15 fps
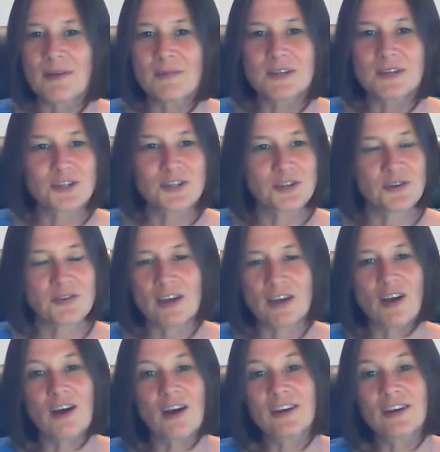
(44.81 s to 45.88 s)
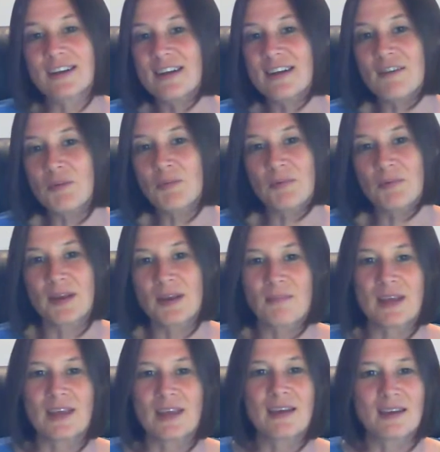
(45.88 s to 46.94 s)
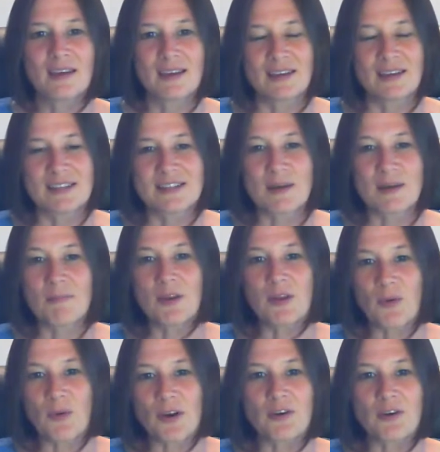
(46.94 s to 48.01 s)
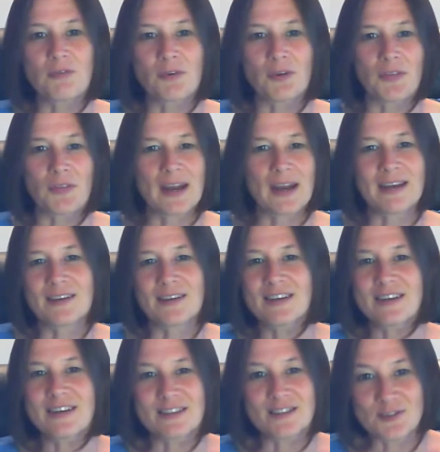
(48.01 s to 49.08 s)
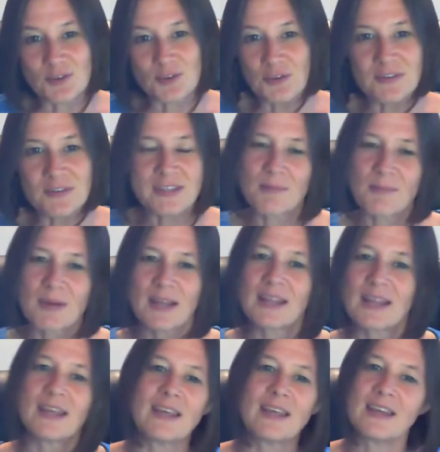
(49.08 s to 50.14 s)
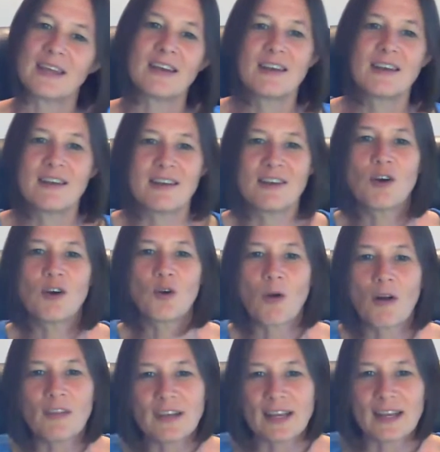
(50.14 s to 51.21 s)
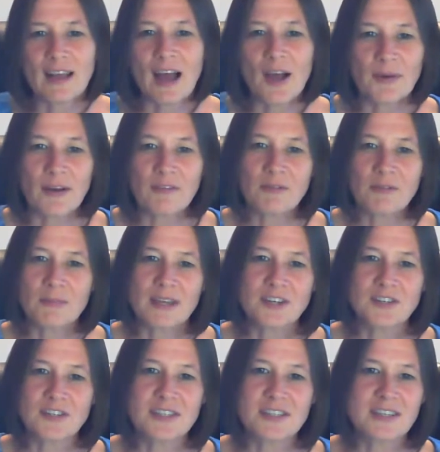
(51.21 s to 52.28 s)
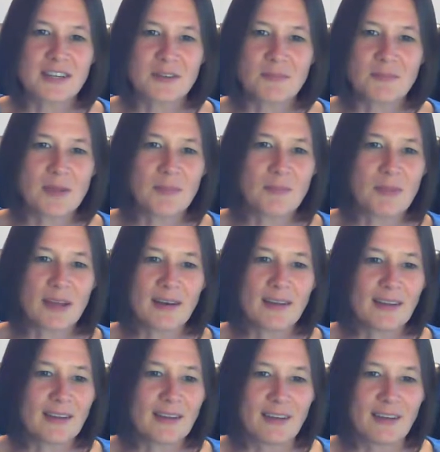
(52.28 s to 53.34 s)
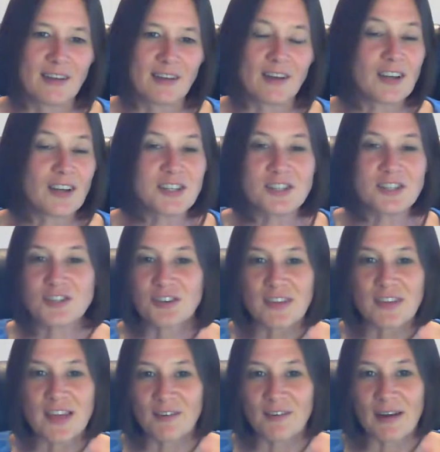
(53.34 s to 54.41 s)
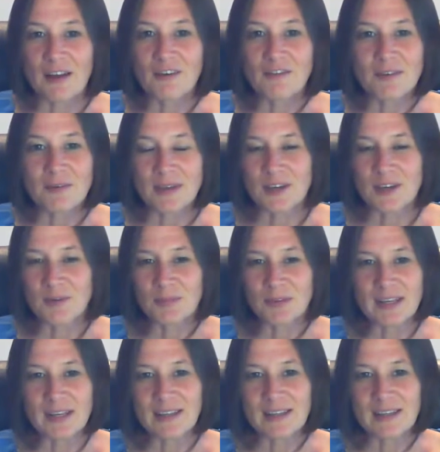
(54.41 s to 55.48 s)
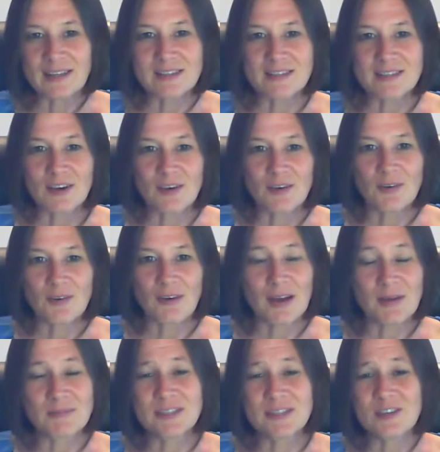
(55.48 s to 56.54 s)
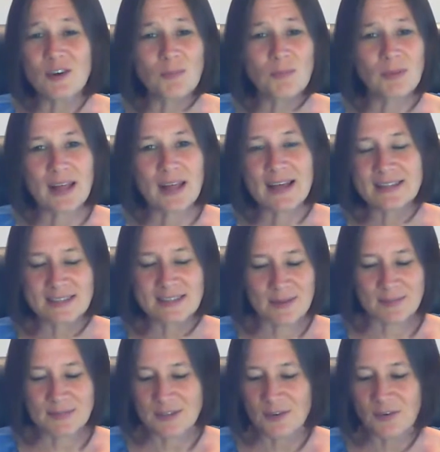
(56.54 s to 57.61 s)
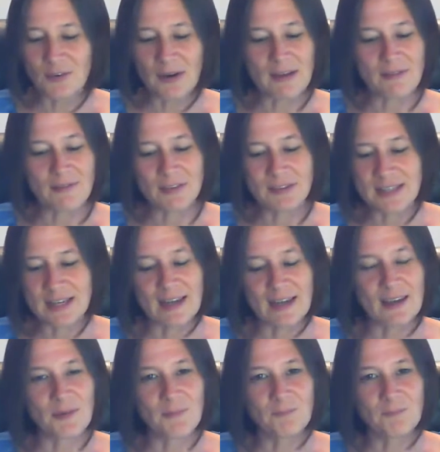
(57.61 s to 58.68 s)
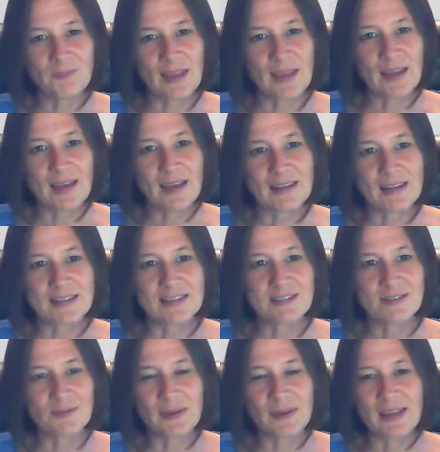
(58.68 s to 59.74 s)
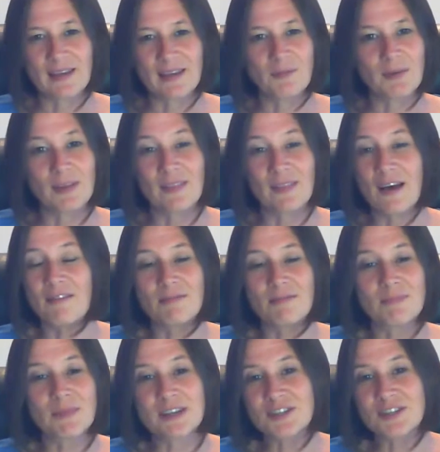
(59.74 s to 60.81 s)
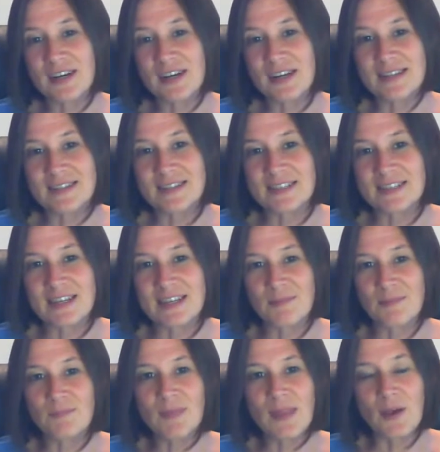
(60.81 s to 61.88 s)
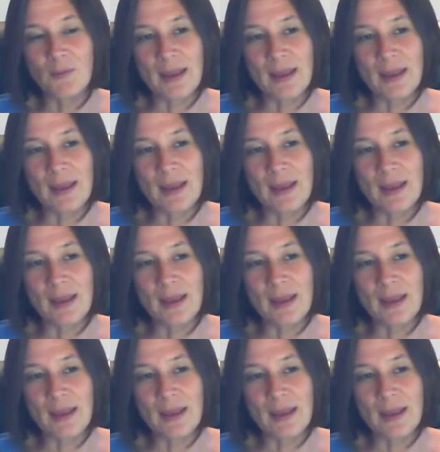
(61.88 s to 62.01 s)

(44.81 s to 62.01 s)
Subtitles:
I was sure that God could never bring me somebody wonderful, that I didn't deserve somebody, and no quality guy would ever be interested in me. But God just turned that around for me completely. So I'm so blessed. I'm so grateful to him. And we love ministering as a team.